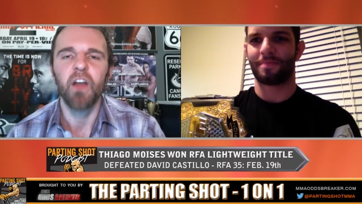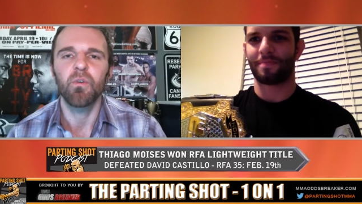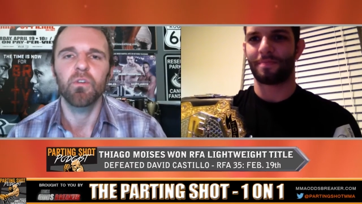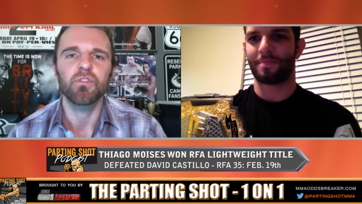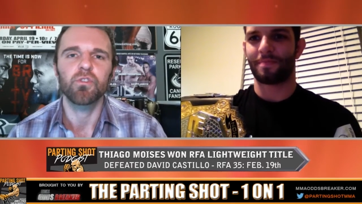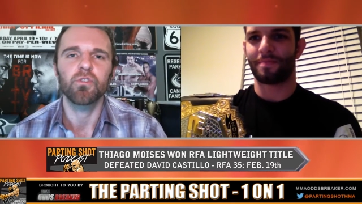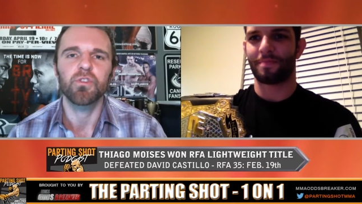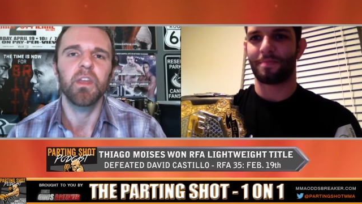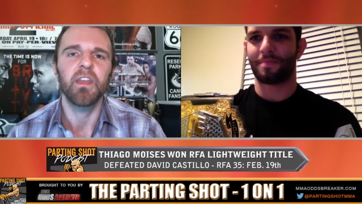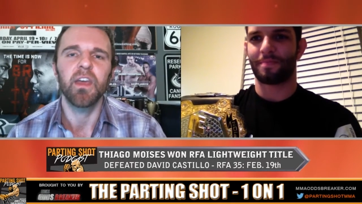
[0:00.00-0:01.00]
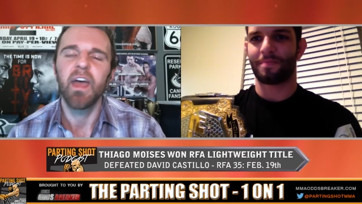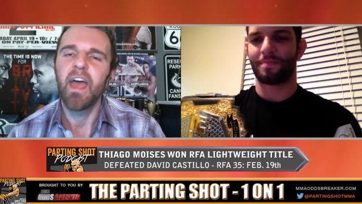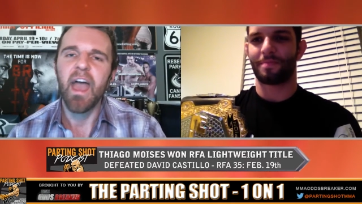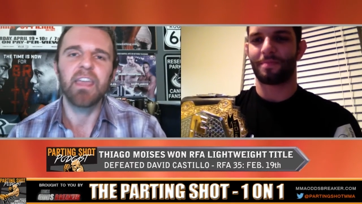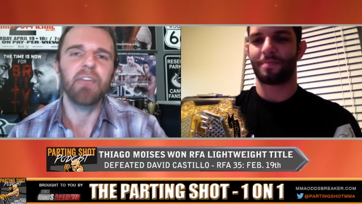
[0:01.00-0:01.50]
Speaker 1: find you on social media
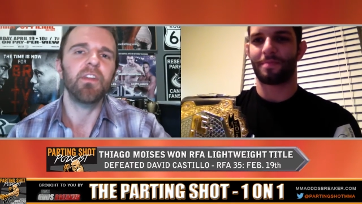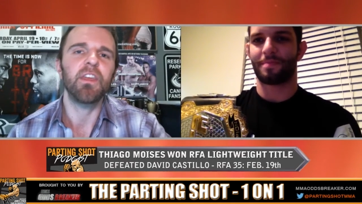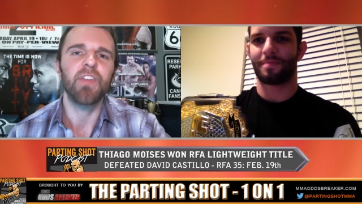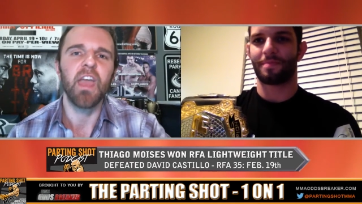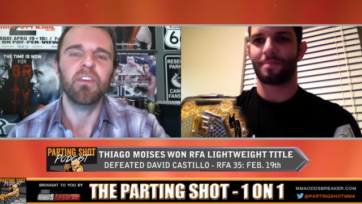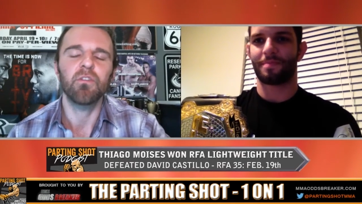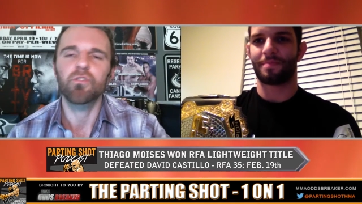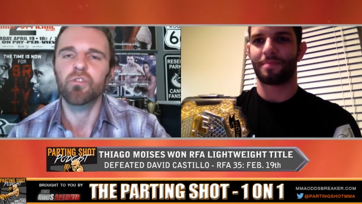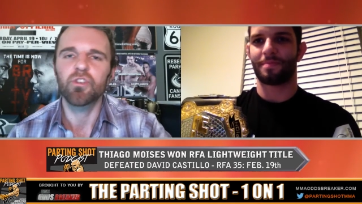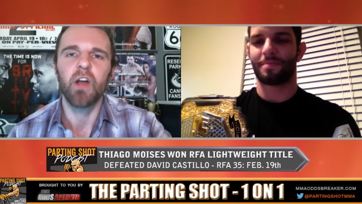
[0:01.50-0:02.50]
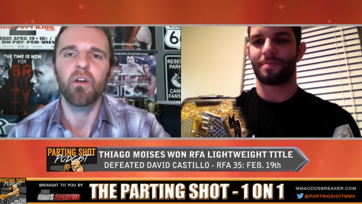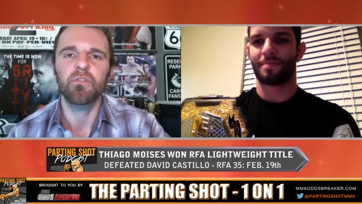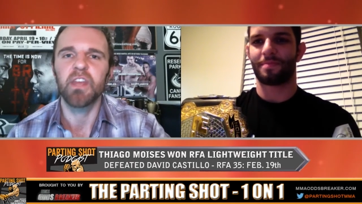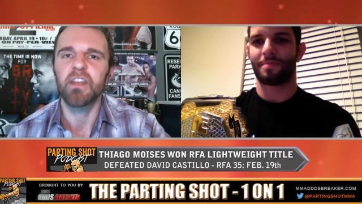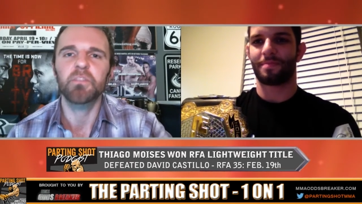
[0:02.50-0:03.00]
and give any thank yous or shout
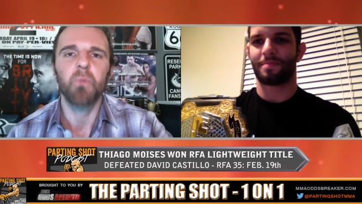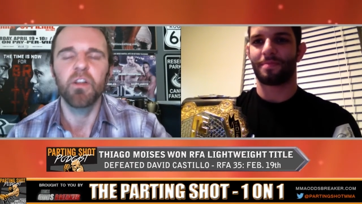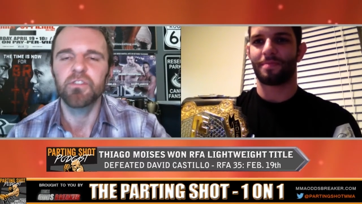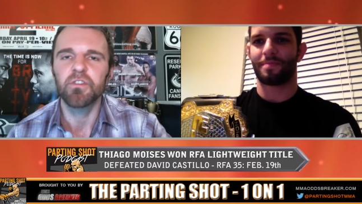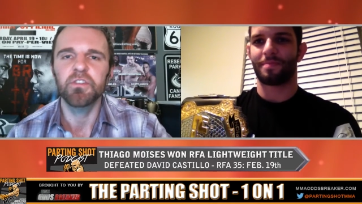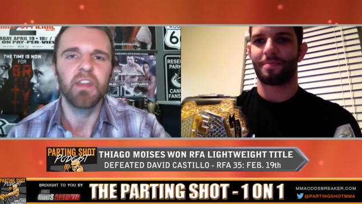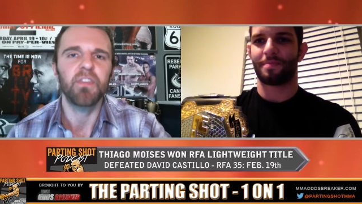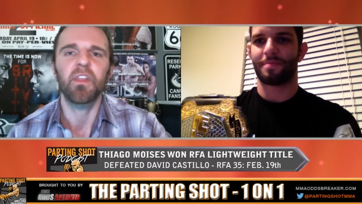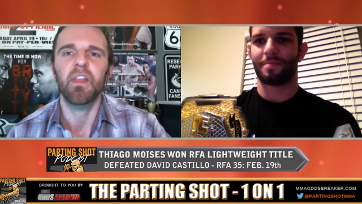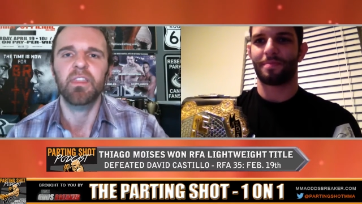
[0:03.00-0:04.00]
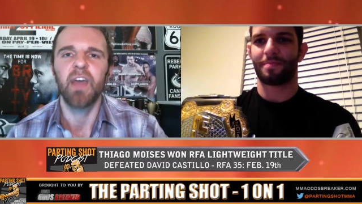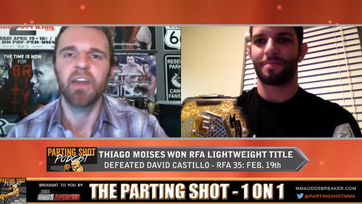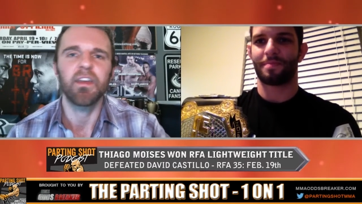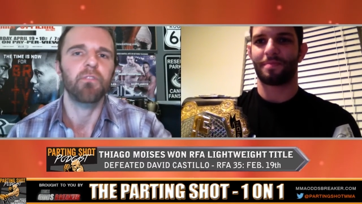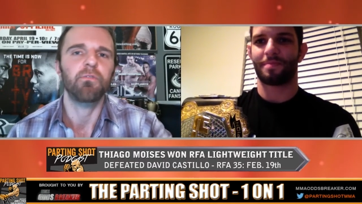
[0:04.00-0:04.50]
outs, any sponsors, anything like
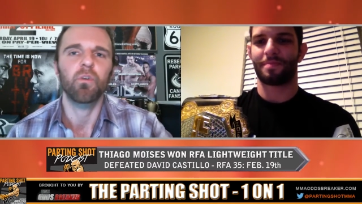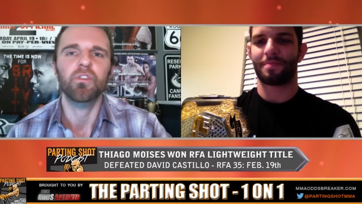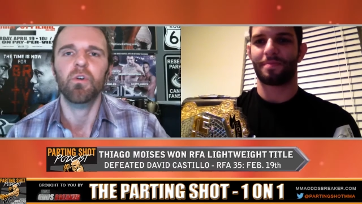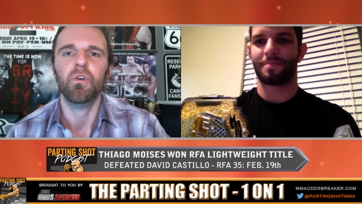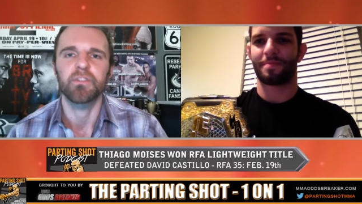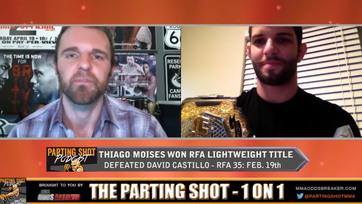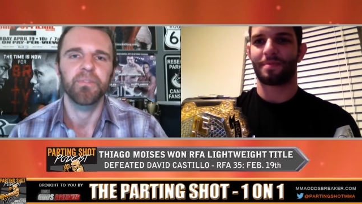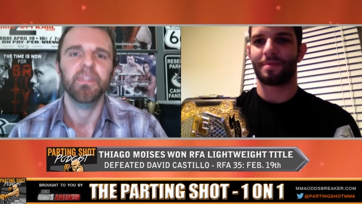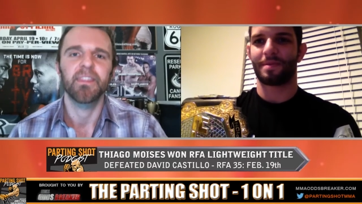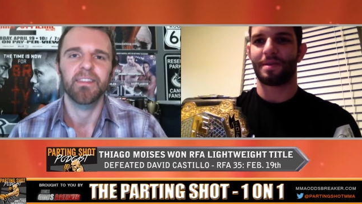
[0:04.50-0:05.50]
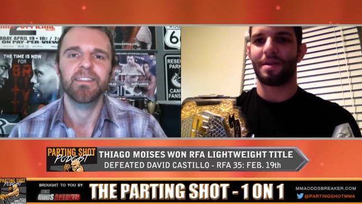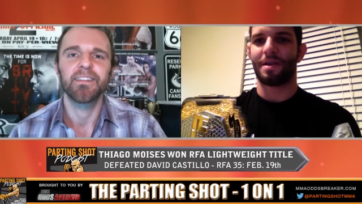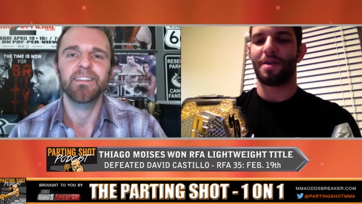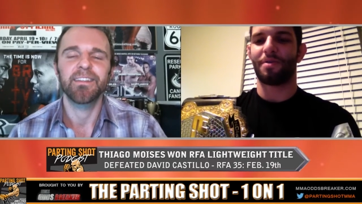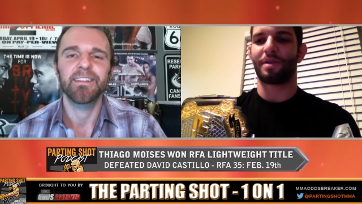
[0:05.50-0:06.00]
that. Uh, the floor is yours.
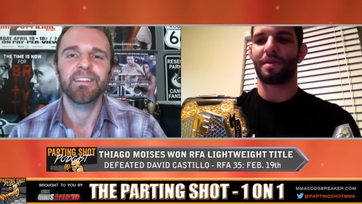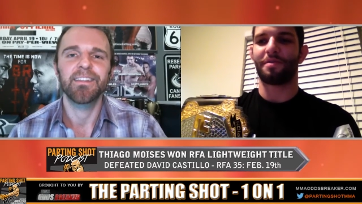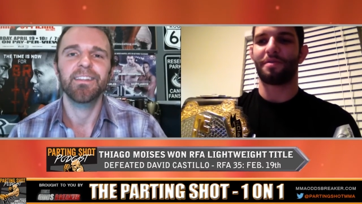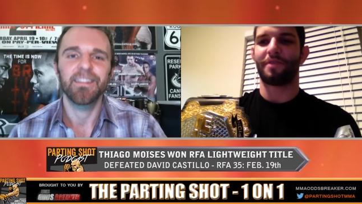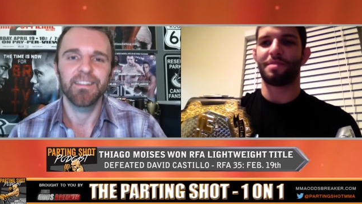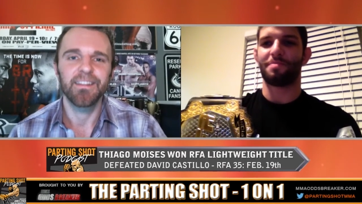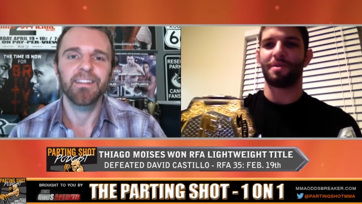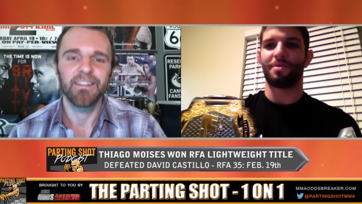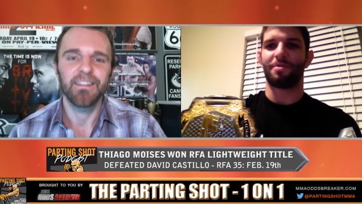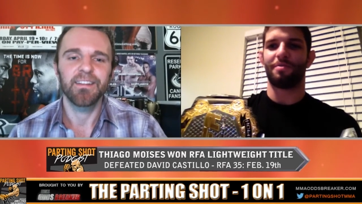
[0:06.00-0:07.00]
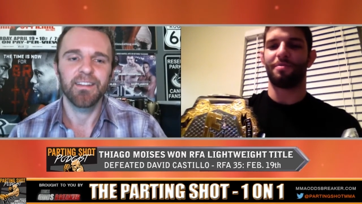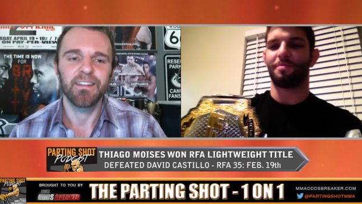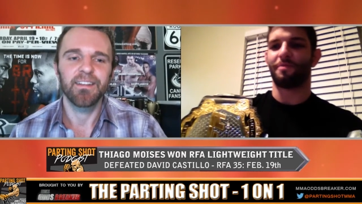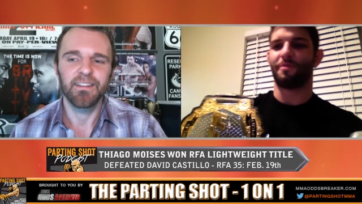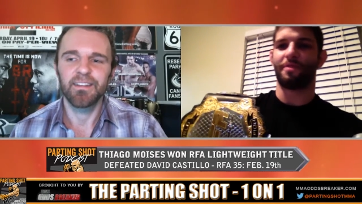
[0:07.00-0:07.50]
Speaker 2: You can find me
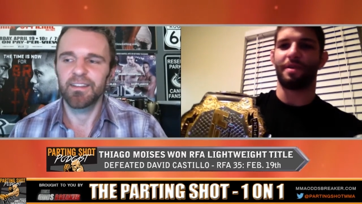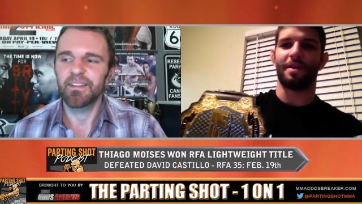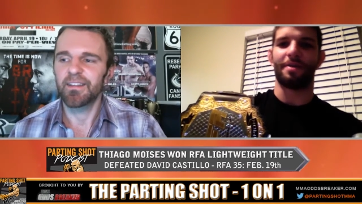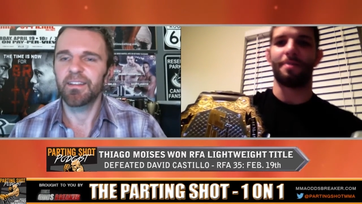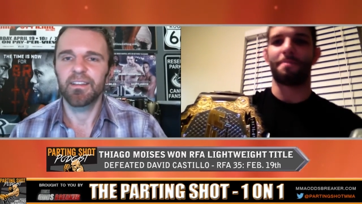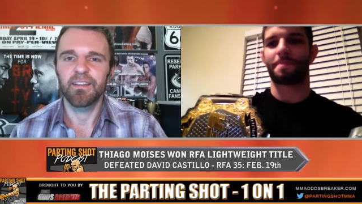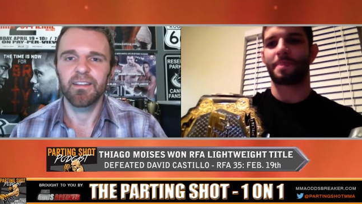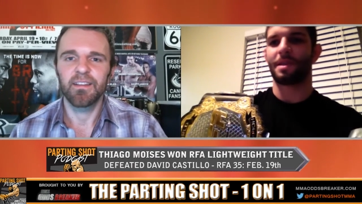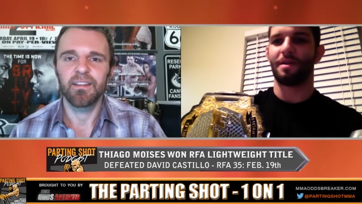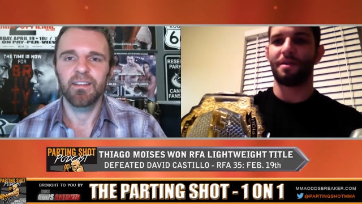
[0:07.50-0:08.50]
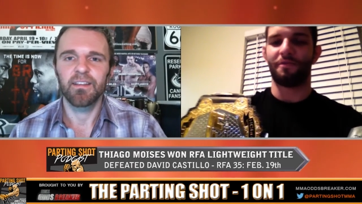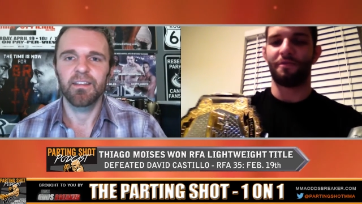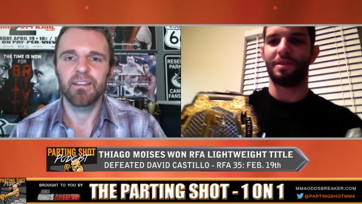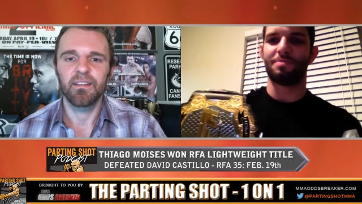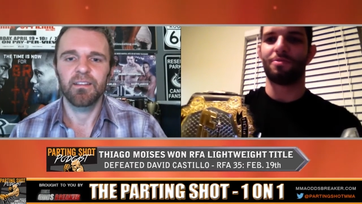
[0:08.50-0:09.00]
on Facebook,
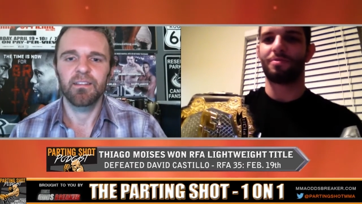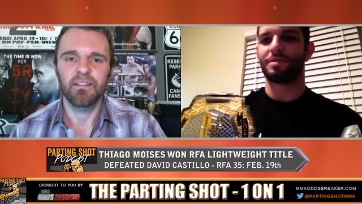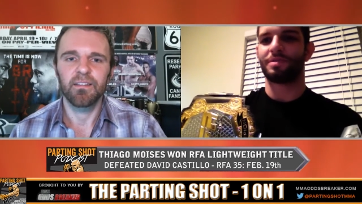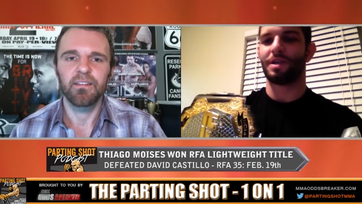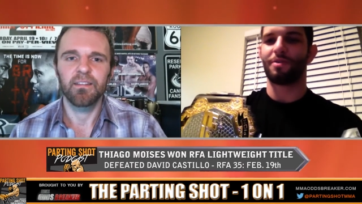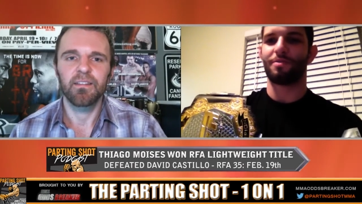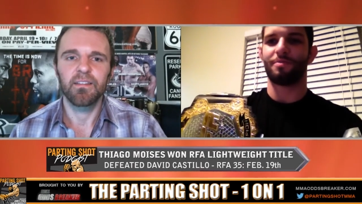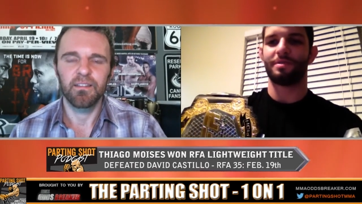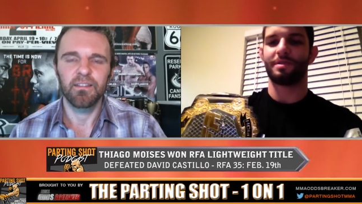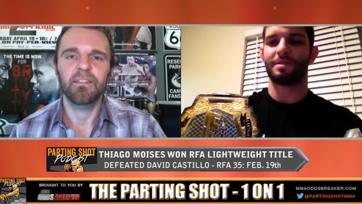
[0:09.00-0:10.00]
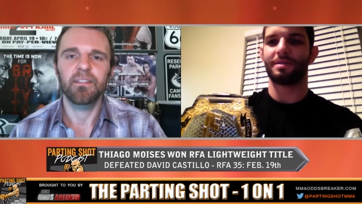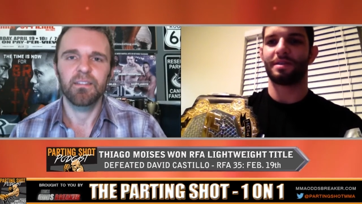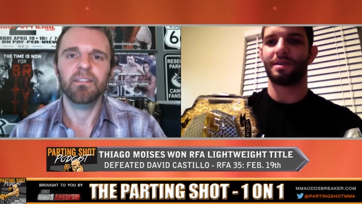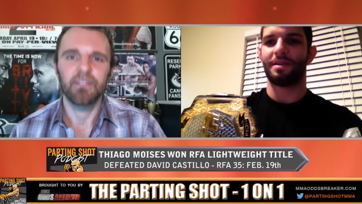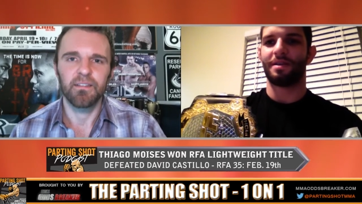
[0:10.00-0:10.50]
Thiago
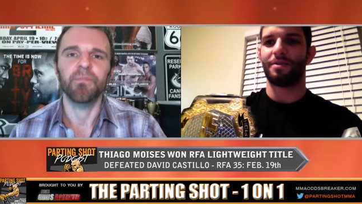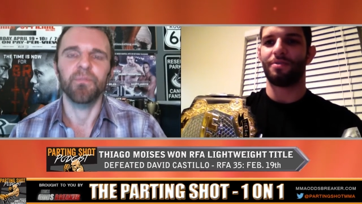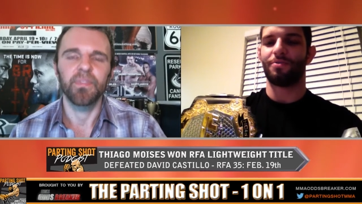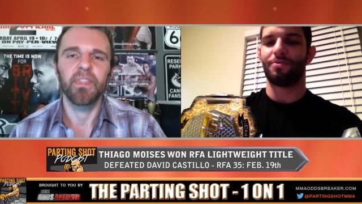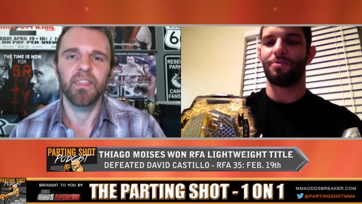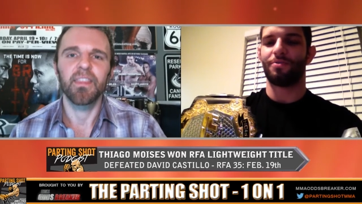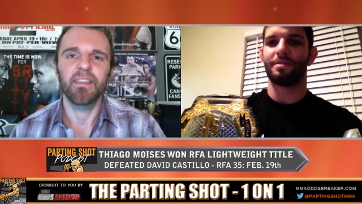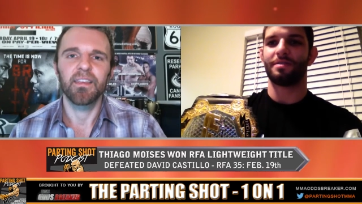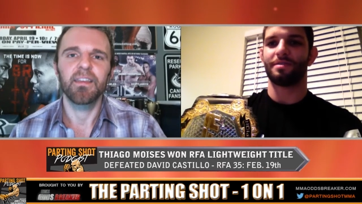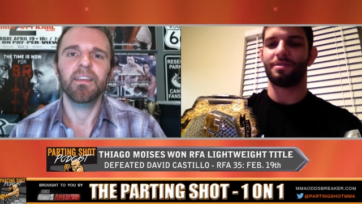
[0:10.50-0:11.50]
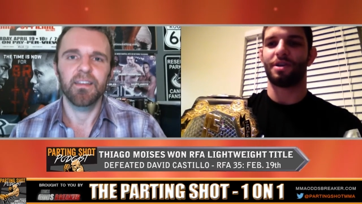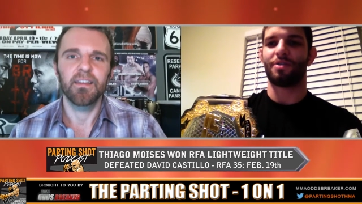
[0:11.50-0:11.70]
Moises, Twitter,